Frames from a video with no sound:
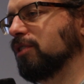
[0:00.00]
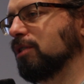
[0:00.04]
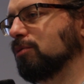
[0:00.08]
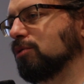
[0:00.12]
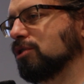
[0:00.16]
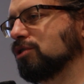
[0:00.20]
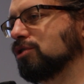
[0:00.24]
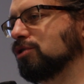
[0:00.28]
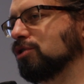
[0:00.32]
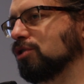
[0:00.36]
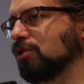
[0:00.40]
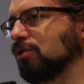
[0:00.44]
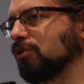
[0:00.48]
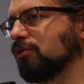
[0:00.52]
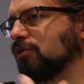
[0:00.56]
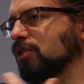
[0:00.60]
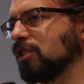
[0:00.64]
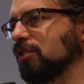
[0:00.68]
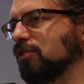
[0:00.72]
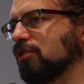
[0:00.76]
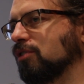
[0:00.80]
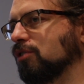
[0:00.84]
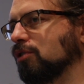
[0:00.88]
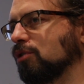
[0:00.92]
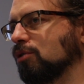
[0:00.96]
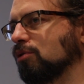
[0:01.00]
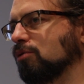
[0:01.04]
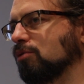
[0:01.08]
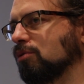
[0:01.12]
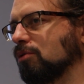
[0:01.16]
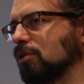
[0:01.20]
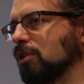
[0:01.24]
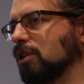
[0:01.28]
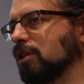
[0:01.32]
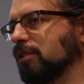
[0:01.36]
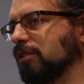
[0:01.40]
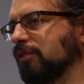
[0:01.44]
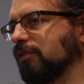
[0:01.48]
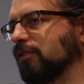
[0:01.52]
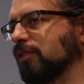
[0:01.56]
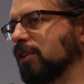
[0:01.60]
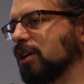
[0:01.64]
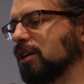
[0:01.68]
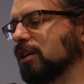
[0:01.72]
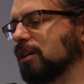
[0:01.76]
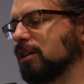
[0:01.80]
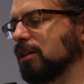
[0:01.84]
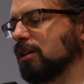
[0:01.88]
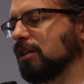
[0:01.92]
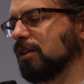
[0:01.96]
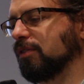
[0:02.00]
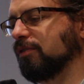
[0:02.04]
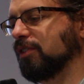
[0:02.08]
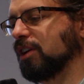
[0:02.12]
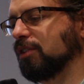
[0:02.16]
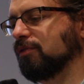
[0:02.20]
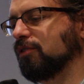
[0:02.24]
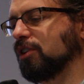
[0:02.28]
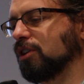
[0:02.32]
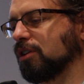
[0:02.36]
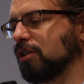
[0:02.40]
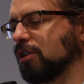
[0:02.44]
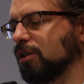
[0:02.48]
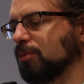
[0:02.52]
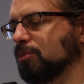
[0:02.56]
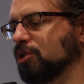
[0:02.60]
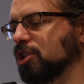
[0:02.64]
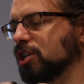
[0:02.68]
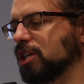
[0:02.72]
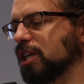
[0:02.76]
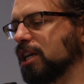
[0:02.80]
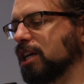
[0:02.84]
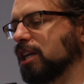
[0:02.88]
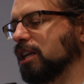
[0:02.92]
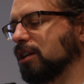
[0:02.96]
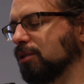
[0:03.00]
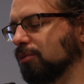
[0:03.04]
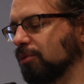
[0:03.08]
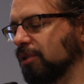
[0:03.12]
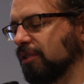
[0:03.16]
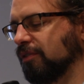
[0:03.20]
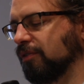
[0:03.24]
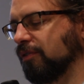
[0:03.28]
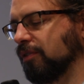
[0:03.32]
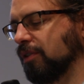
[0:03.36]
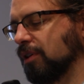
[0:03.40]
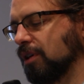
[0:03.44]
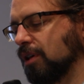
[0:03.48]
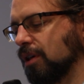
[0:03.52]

they want to convince you of that they're communicating with